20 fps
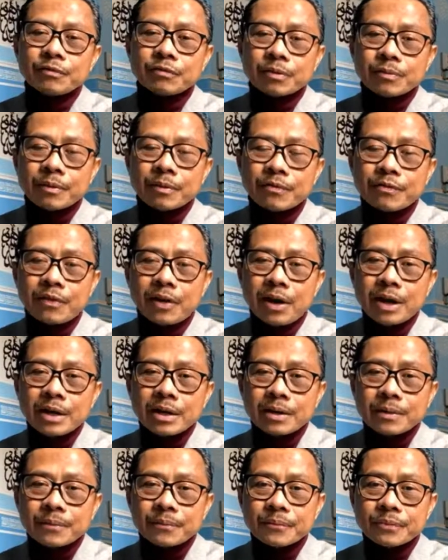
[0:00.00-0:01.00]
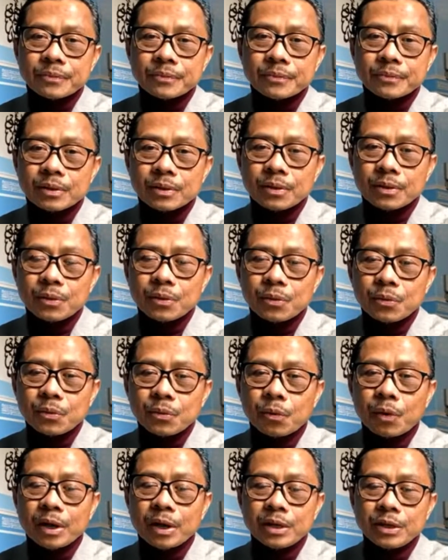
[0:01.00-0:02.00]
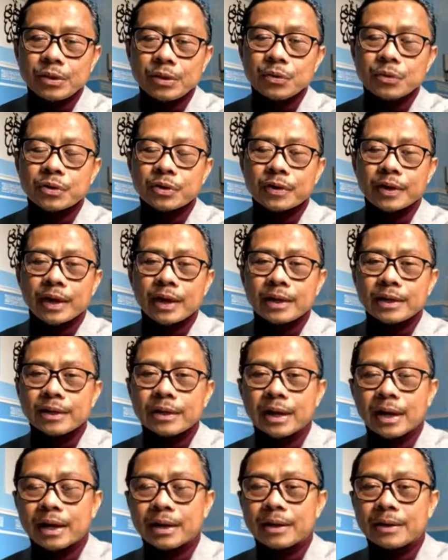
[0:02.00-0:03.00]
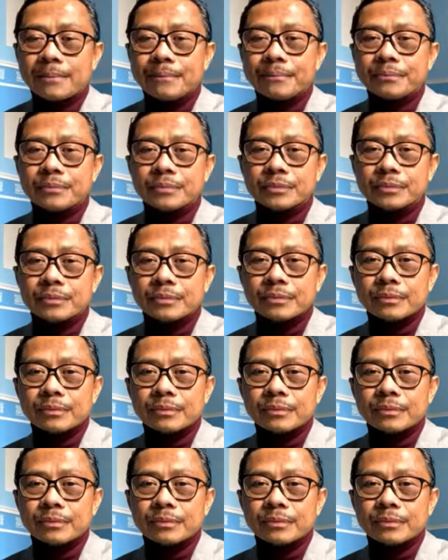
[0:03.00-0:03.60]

me from the fire while you created Adam